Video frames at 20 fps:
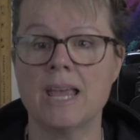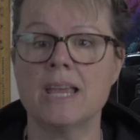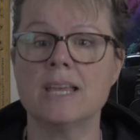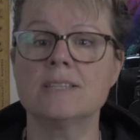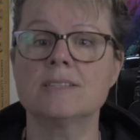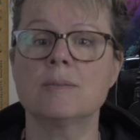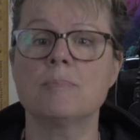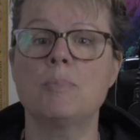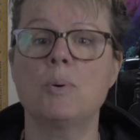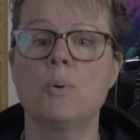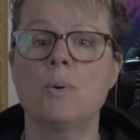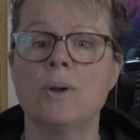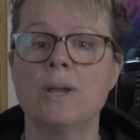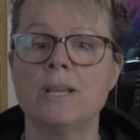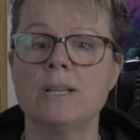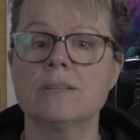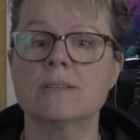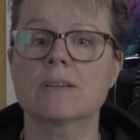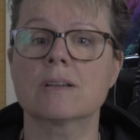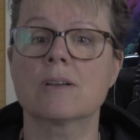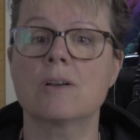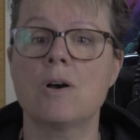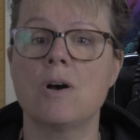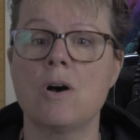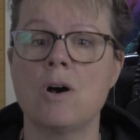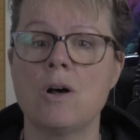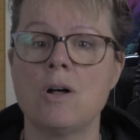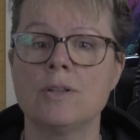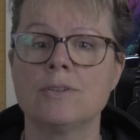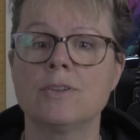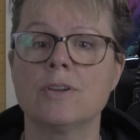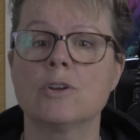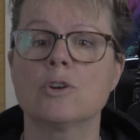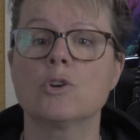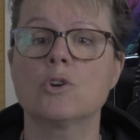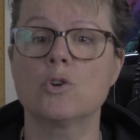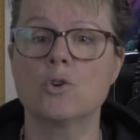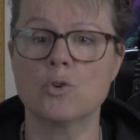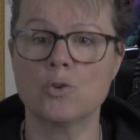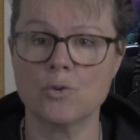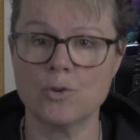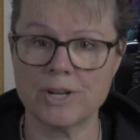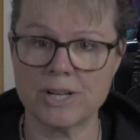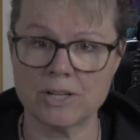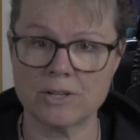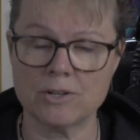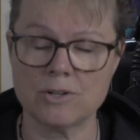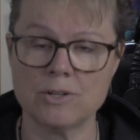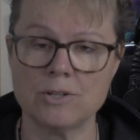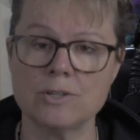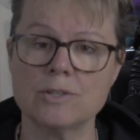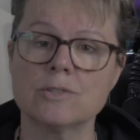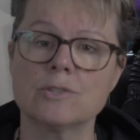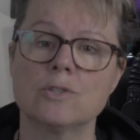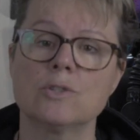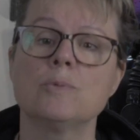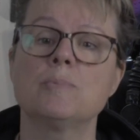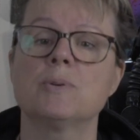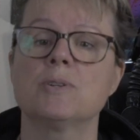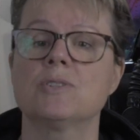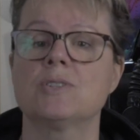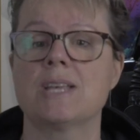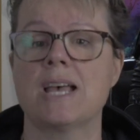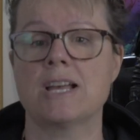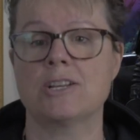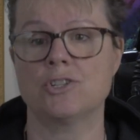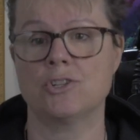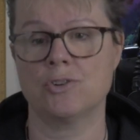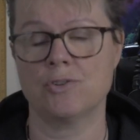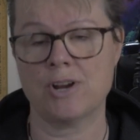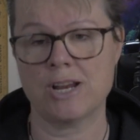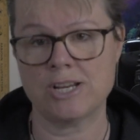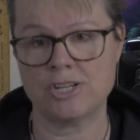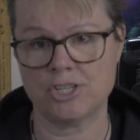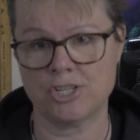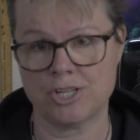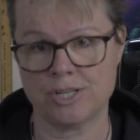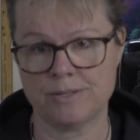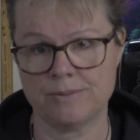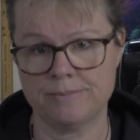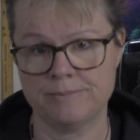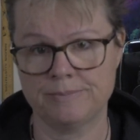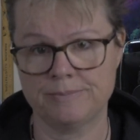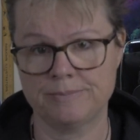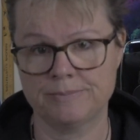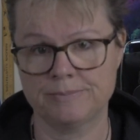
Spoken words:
is a point called critical supersaturation.